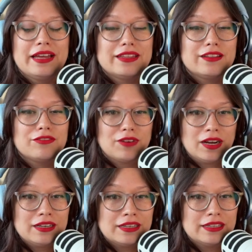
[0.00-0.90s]
the
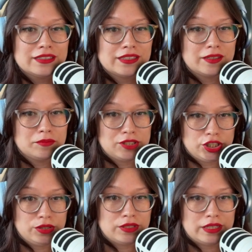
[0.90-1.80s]
font I ended up
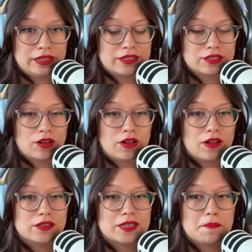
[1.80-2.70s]
choosing is
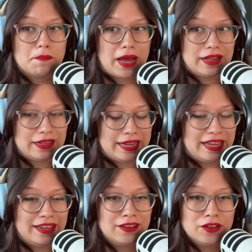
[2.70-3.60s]
called
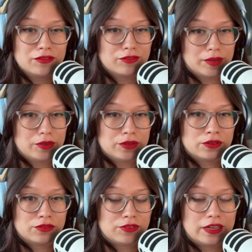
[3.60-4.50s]
Ballet from
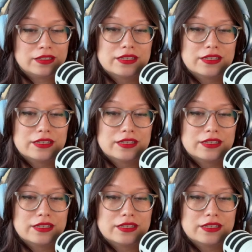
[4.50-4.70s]
Google Fonts.